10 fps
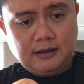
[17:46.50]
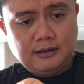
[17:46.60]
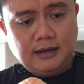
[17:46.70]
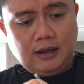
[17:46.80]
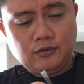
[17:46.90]

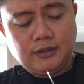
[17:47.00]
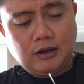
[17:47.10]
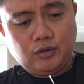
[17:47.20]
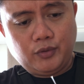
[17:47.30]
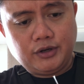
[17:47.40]
Now
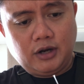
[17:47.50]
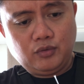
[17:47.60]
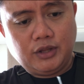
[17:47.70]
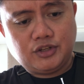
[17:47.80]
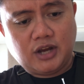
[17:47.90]
that we're done
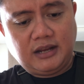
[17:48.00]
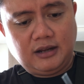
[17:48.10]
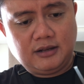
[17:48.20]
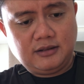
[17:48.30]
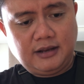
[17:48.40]
with the chain
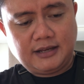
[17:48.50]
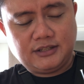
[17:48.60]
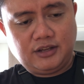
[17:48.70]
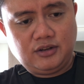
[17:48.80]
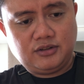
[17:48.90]
knot, the
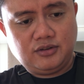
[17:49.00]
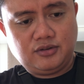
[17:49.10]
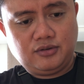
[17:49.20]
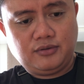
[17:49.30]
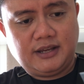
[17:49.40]
next thing to
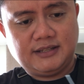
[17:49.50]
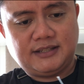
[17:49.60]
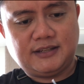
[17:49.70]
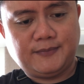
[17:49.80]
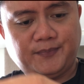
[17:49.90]
do
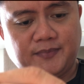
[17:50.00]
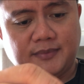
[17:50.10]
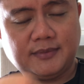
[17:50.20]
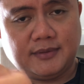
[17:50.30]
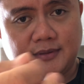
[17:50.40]
is
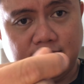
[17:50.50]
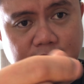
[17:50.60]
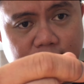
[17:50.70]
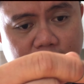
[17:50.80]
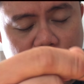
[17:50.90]

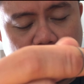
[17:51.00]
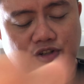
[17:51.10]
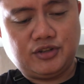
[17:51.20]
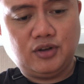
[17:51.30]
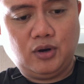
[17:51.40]
you
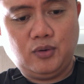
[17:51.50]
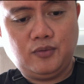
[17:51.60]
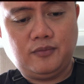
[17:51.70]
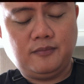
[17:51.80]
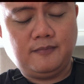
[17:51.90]
just
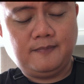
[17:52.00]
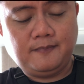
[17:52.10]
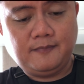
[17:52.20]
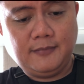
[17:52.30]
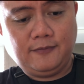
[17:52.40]
go
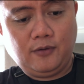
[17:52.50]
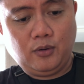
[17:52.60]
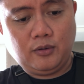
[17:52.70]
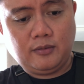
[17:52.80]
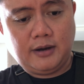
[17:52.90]

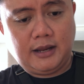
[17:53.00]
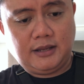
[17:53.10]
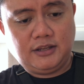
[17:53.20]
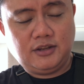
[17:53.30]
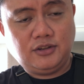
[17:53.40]
for
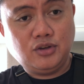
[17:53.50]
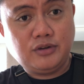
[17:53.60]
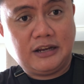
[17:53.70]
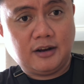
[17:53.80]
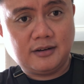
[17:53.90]
a
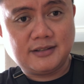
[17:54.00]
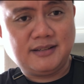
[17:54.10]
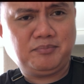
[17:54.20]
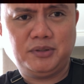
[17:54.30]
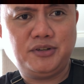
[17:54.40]
uni knot. A
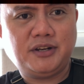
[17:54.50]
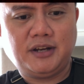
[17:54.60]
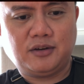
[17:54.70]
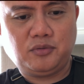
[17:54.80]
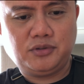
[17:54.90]
simple uni
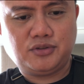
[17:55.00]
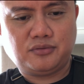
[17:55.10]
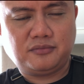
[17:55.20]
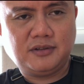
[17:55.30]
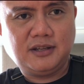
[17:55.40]
knot will do,
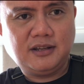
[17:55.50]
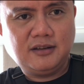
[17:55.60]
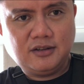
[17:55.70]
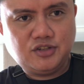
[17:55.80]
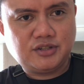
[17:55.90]

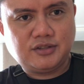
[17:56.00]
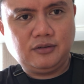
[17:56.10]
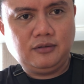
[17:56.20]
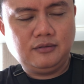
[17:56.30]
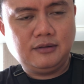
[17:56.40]
just to
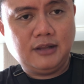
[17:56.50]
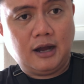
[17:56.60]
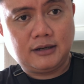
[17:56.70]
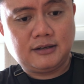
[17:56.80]
lock